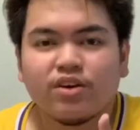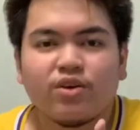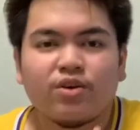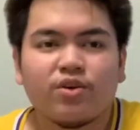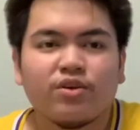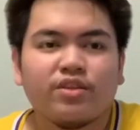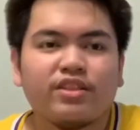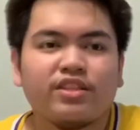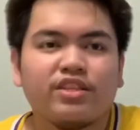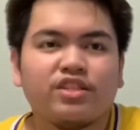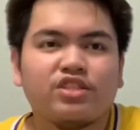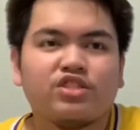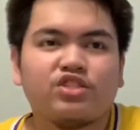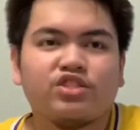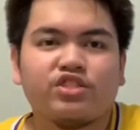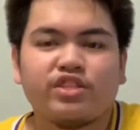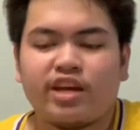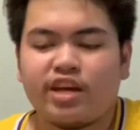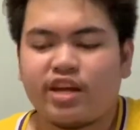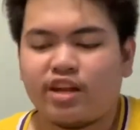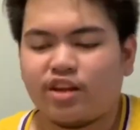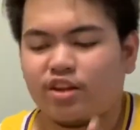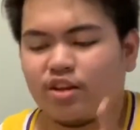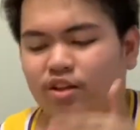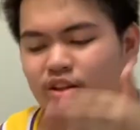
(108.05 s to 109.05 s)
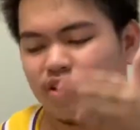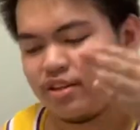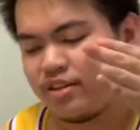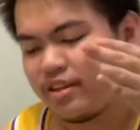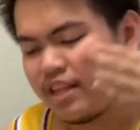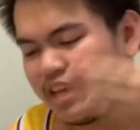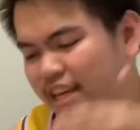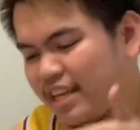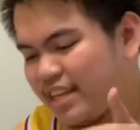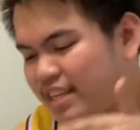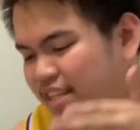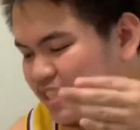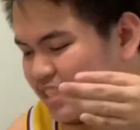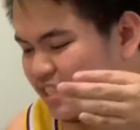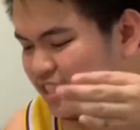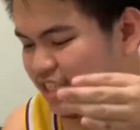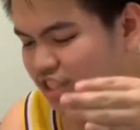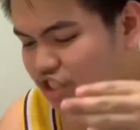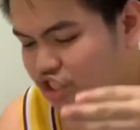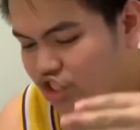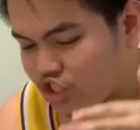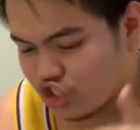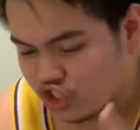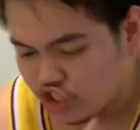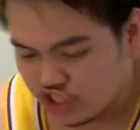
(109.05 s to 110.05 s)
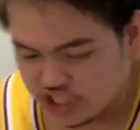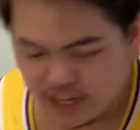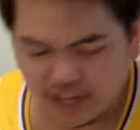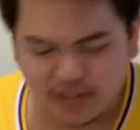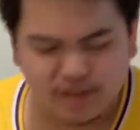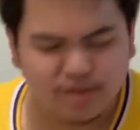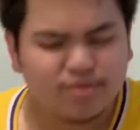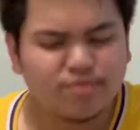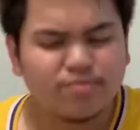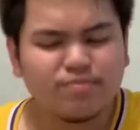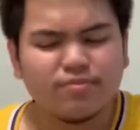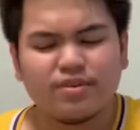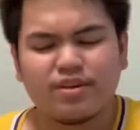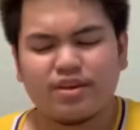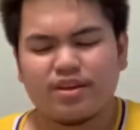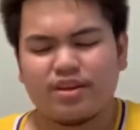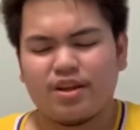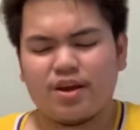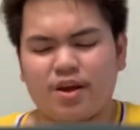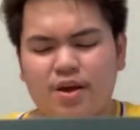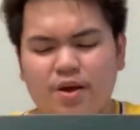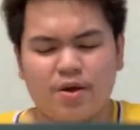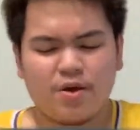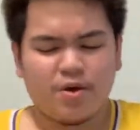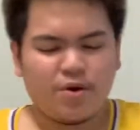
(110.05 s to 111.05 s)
on this channel ladies and gentlemen